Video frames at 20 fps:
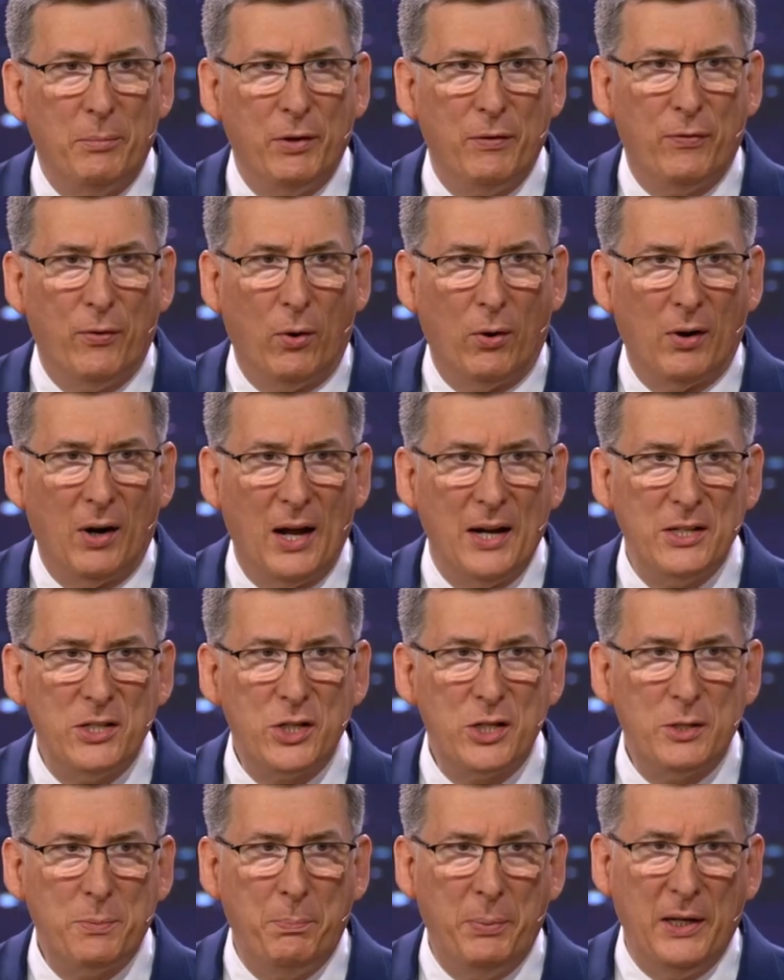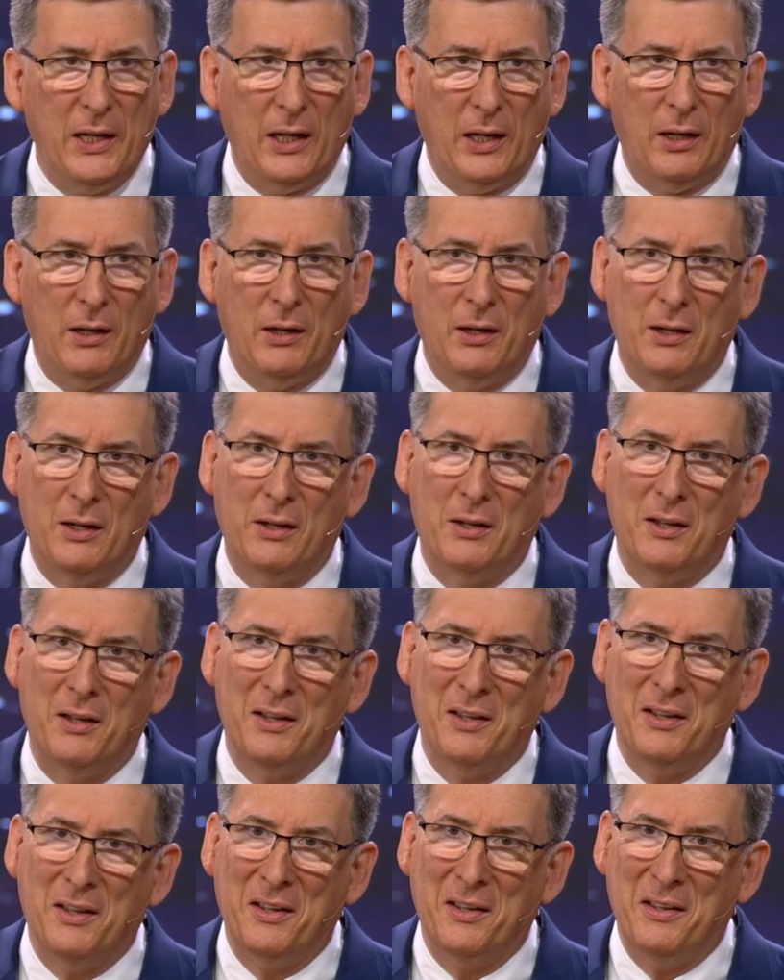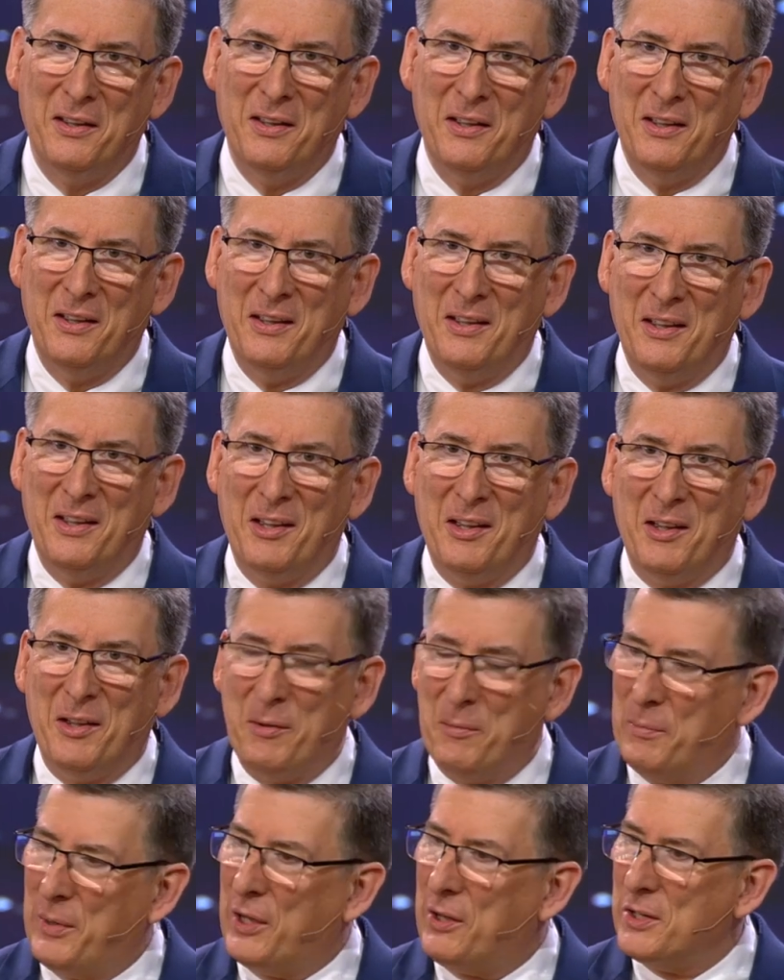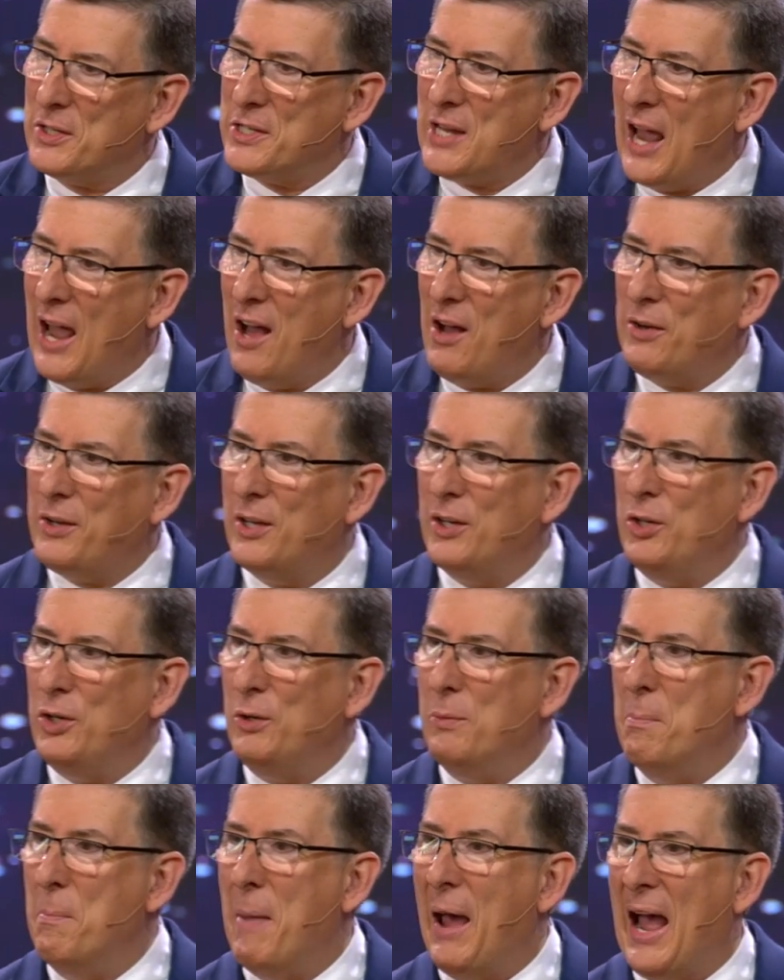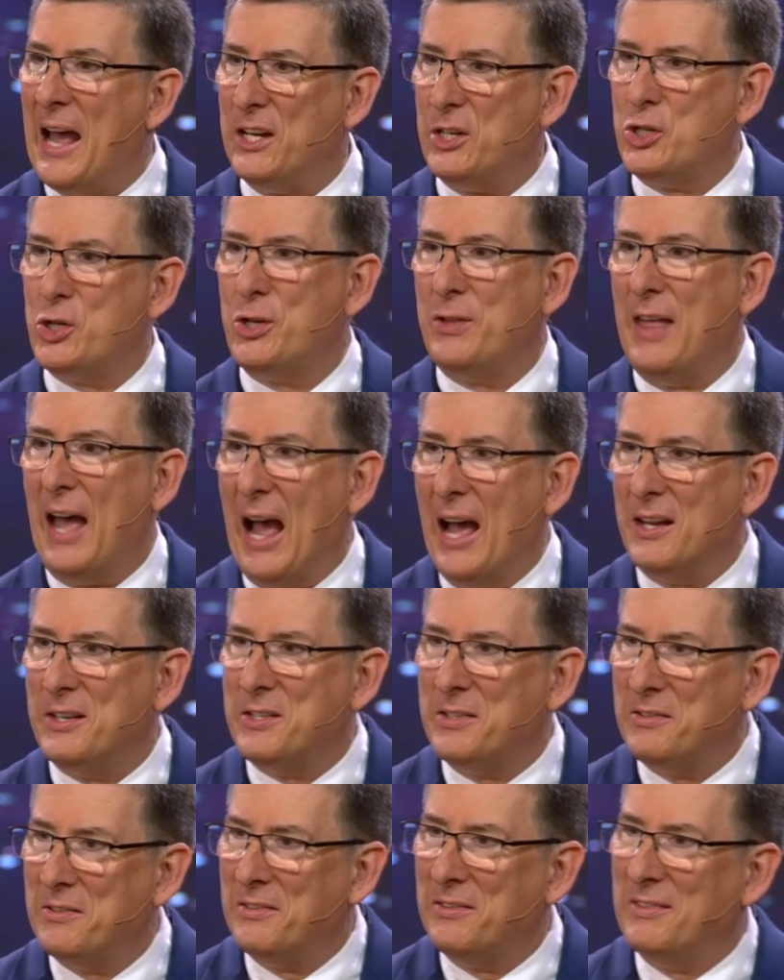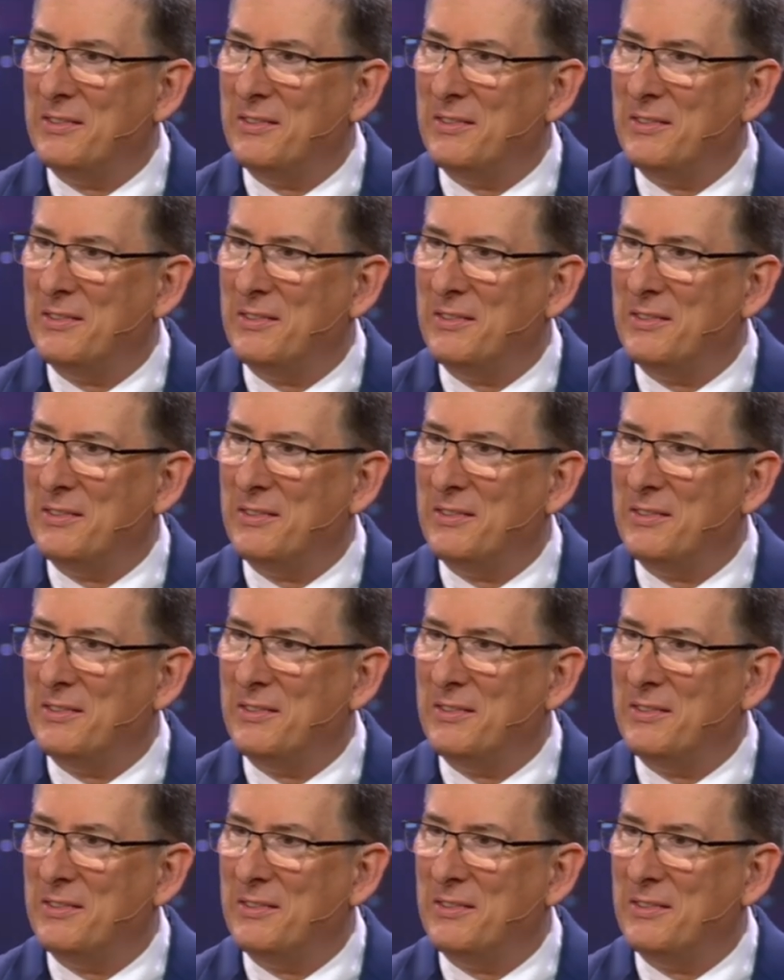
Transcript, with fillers: before I speak, because how can you match that?